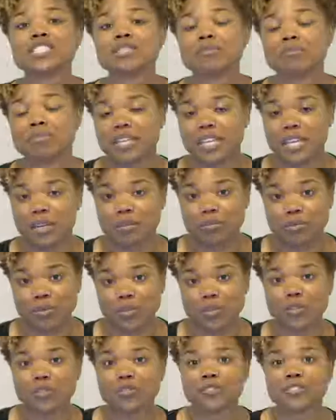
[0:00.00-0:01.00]
to be
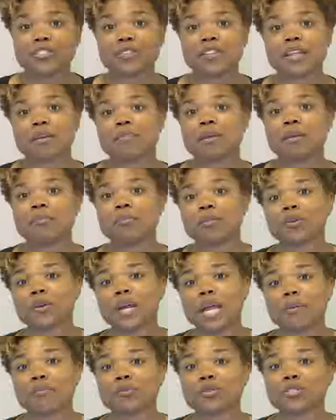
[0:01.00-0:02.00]
improved so that people are
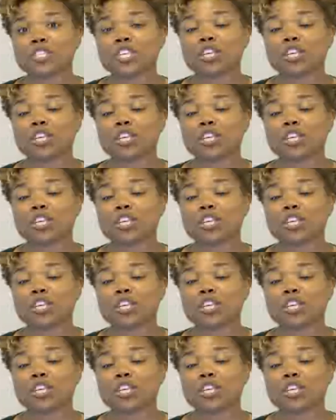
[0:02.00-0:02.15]
able to